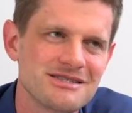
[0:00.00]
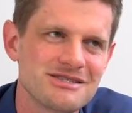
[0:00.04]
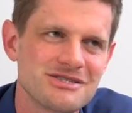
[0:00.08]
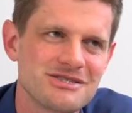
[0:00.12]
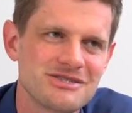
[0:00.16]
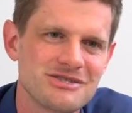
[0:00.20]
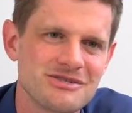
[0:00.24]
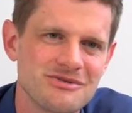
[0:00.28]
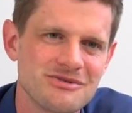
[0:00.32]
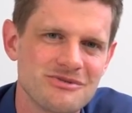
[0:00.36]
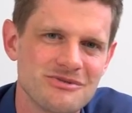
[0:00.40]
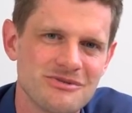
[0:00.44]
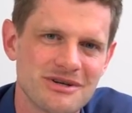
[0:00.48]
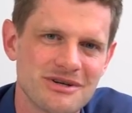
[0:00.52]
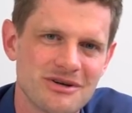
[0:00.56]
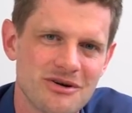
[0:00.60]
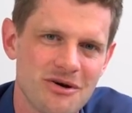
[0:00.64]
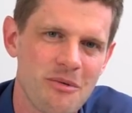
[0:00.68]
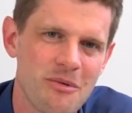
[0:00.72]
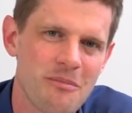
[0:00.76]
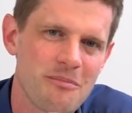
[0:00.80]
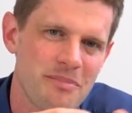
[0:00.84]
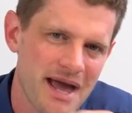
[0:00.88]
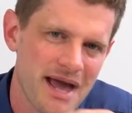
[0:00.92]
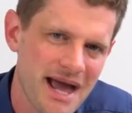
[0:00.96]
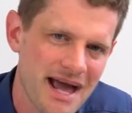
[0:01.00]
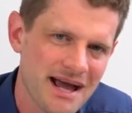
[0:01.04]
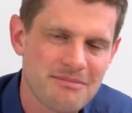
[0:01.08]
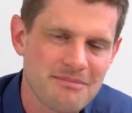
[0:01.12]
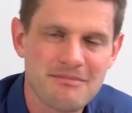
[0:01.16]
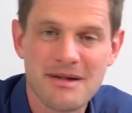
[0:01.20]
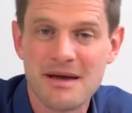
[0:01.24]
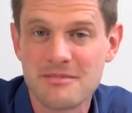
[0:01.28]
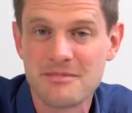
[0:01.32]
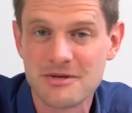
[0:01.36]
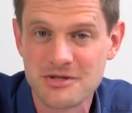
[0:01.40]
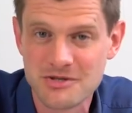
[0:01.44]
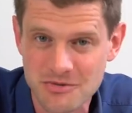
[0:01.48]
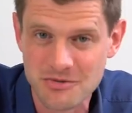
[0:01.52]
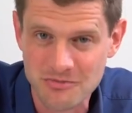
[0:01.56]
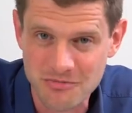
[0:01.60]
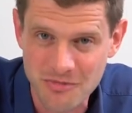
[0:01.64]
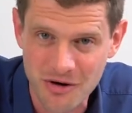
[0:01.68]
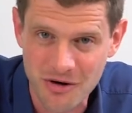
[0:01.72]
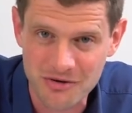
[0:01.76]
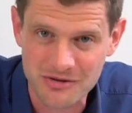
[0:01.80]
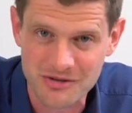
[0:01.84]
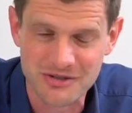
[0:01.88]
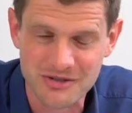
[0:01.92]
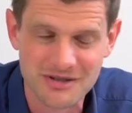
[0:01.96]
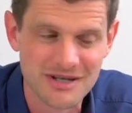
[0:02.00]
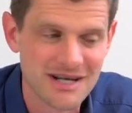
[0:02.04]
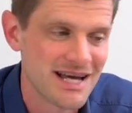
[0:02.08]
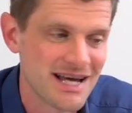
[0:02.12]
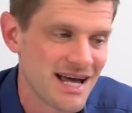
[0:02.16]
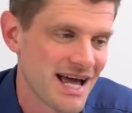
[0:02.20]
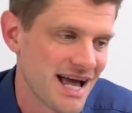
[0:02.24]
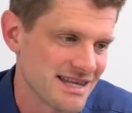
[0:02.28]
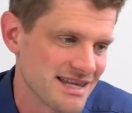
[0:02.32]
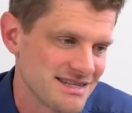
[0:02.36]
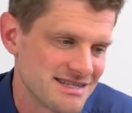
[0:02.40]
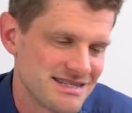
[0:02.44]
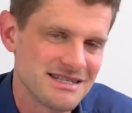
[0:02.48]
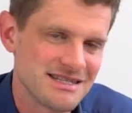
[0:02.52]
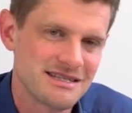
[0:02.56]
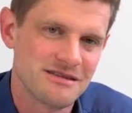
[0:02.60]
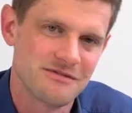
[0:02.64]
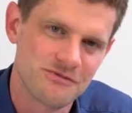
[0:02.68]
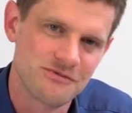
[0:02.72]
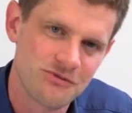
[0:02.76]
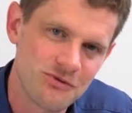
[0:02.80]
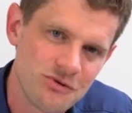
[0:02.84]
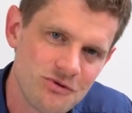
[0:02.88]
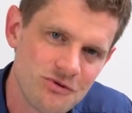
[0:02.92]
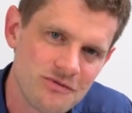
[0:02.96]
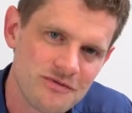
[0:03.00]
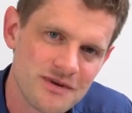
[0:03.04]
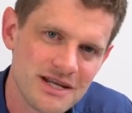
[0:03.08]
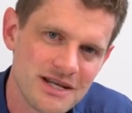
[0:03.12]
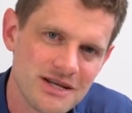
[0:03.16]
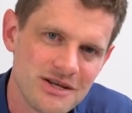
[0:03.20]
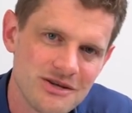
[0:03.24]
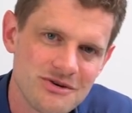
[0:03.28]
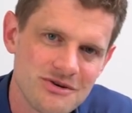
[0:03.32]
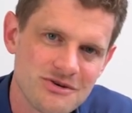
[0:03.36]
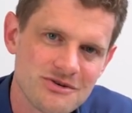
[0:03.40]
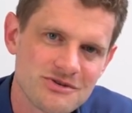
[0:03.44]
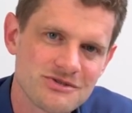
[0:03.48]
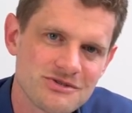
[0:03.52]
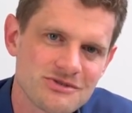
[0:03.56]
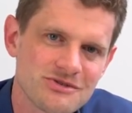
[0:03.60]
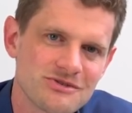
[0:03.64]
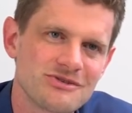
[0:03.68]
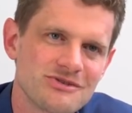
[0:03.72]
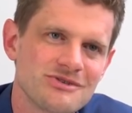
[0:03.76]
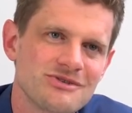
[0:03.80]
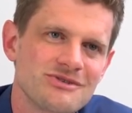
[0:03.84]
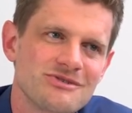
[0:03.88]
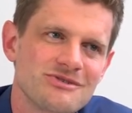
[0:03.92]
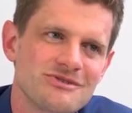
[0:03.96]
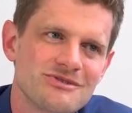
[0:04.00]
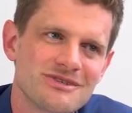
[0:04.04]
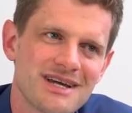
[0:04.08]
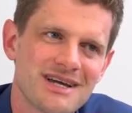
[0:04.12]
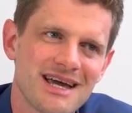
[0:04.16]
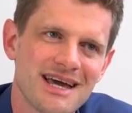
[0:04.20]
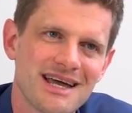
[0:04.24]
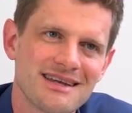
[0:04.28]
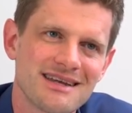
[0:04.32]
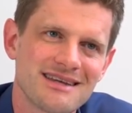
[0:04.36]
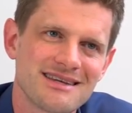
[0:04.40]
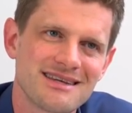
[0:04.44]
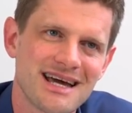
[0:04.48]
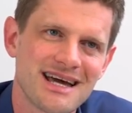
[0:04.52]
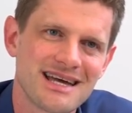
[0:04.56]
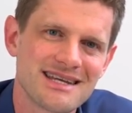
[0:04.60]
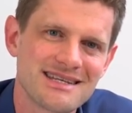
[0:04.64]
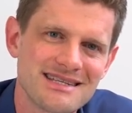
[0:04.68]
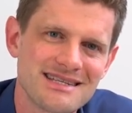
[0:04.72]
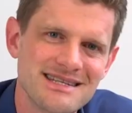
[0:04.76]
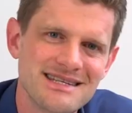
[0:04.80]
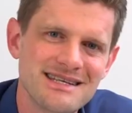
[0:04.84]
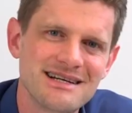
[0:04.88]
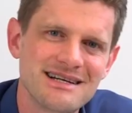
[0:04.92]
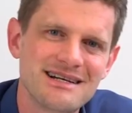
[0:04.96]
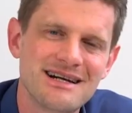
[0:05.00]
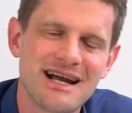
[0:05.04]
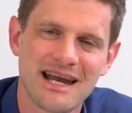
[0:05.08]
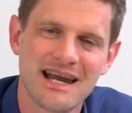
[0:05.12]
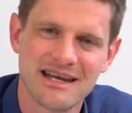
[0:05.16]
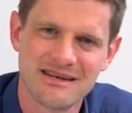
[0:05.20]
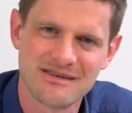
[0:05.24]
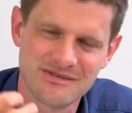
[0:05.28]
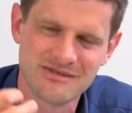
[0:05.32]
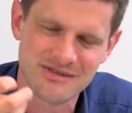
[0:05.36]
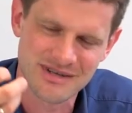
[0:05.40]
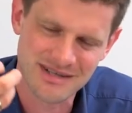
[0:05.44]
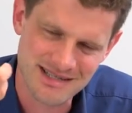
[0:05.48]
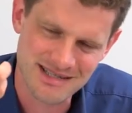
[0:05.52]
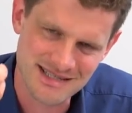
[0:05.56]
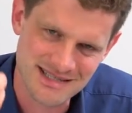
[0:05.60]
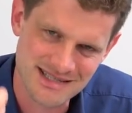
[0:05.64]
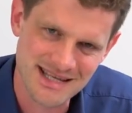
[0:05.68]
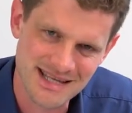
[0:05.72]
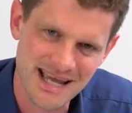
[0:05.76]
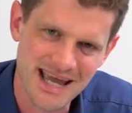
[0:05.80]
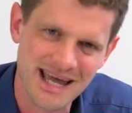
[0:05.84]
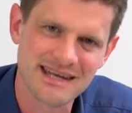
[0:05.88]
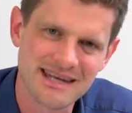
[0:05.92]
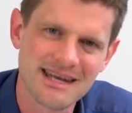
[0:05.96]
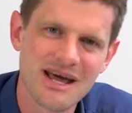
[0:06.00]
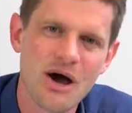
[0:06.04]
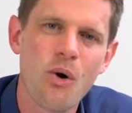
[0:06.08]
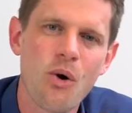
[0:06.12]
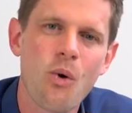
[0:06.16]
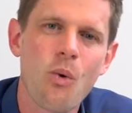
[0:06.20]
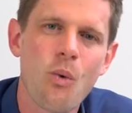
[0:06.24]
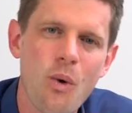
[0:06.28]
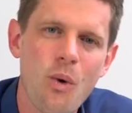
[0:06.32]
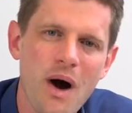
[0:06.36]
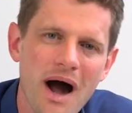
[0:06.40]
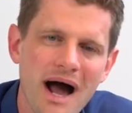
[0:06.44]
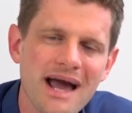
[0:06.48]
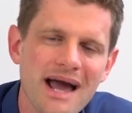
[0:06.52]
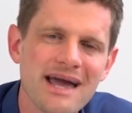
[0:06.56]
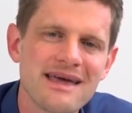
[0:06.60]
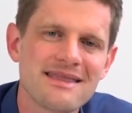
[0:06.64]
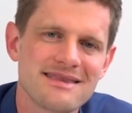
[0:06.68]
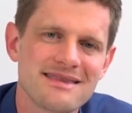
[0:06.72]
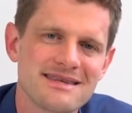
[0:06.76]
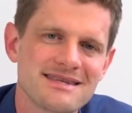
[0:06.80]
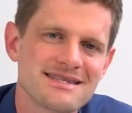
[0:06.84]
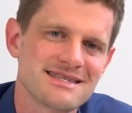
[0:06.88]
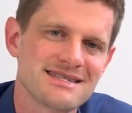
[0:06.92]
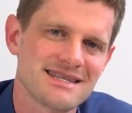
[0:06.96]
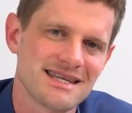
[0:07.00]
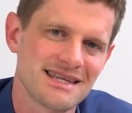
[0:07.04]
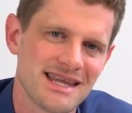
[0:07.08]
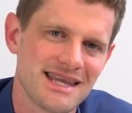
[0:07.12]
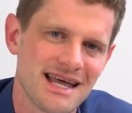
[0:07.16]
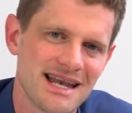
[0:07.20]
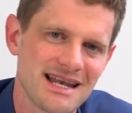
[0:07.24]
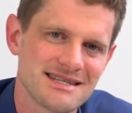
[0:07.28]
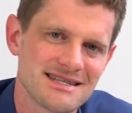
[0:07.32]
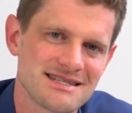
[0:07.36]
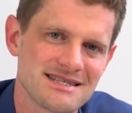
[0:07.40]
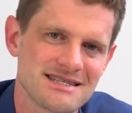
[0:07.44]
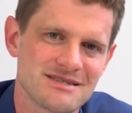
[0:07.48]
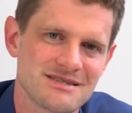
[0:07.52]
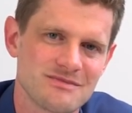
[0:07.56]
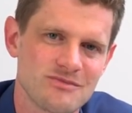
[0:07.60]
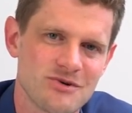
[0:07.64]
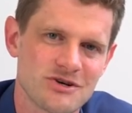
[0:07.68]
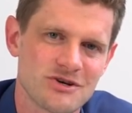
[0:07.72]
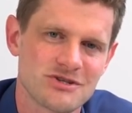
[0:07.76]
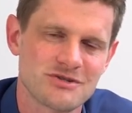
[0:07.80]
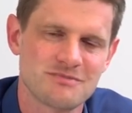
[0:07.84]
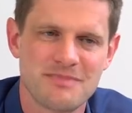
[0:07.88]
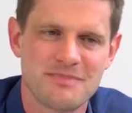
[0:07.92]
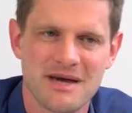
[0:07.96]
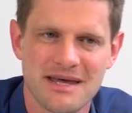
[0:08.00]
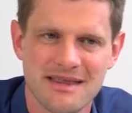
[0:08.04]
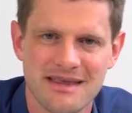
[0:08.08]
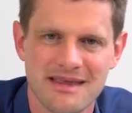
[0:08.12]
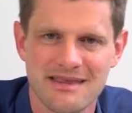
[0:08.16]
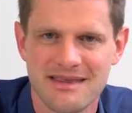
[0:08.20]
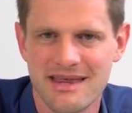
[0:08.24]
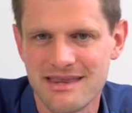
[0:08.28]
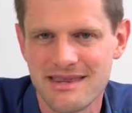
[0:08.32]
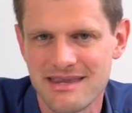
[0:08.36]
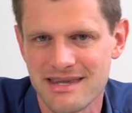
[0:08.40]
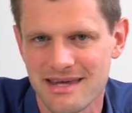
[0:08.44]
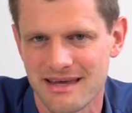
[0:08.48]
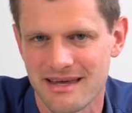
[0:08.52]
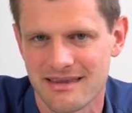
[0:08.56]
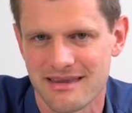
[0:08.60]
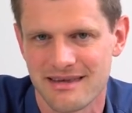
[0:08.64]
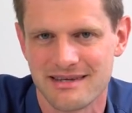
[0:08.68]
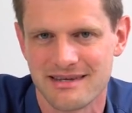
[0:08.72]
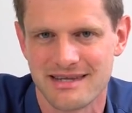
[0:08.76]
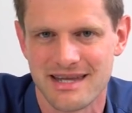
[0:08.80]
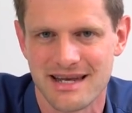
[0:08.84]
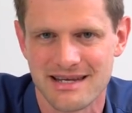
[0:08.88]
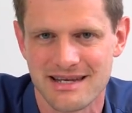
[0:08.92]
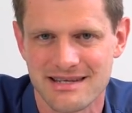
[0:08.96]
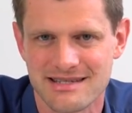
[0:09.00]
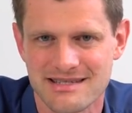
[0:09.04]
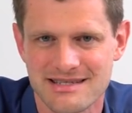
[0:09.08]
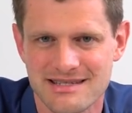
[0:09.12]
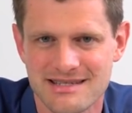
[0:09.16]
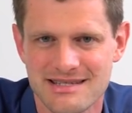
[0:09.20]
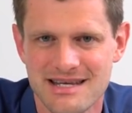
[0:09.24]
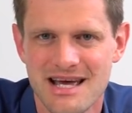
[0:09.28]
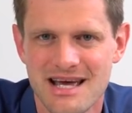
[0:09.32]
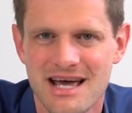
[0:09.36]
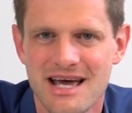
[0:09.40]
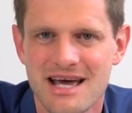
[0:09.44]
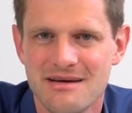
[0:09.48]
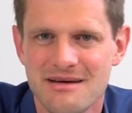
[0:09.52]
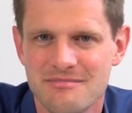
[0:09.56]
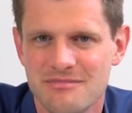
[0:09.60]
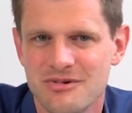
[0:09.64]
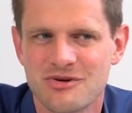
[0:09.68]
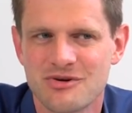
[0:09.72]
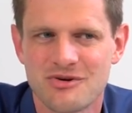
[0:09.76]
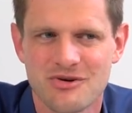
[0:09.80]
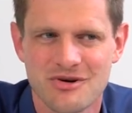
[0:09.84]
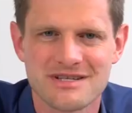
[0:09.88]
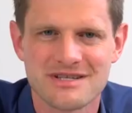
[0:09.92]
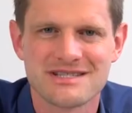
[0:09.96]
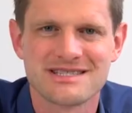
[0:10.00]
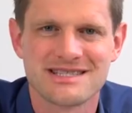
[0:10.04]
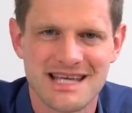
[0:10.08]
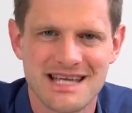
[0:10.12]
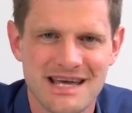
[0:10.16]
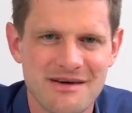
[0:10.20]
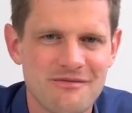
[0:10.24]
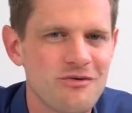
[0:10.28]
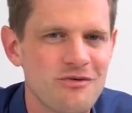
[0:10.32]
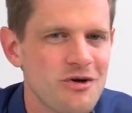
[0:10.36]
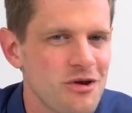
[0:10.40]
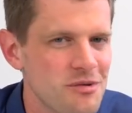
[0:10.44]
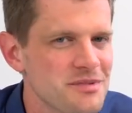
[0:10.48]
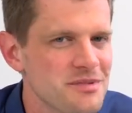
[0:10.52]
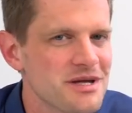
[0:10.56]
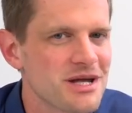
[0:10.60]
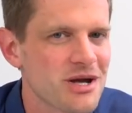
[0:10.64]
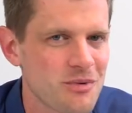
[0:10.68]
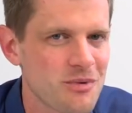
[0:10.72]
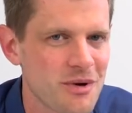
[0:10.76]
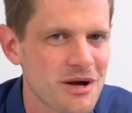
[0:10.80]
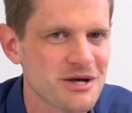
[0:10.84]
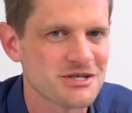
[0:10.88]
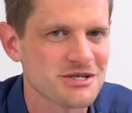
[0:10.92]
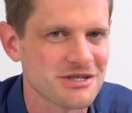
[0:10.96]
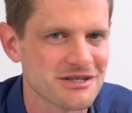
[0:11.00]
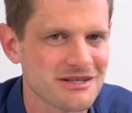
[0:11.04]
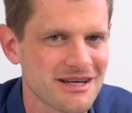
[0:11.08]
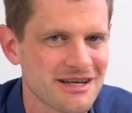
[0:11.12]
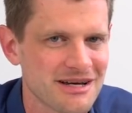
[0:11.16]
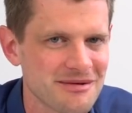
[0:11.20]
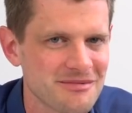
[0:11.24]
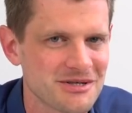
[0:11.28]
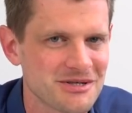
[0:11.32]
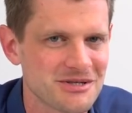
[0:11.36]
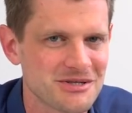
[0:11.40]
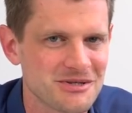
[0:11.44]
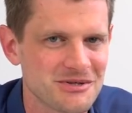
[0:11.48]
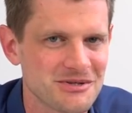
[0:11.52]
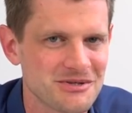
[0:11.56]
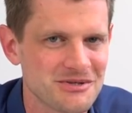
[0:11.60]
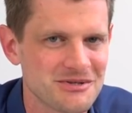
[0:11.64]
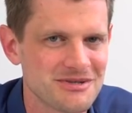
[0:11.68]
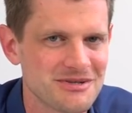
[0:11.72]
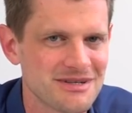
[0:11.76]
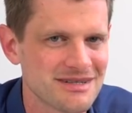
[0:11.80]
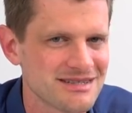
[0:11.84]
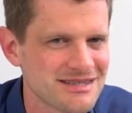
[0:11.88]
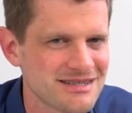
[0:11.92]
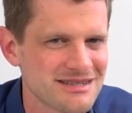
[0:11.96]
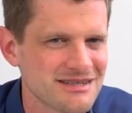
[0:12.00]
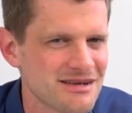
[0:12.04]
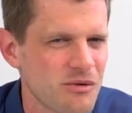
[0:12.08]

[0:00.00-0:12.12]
to go back maybe tomorrow and see the full video so you get an idea and you understand why this analysis works better than the other analysis because there will be questions coming to you and say,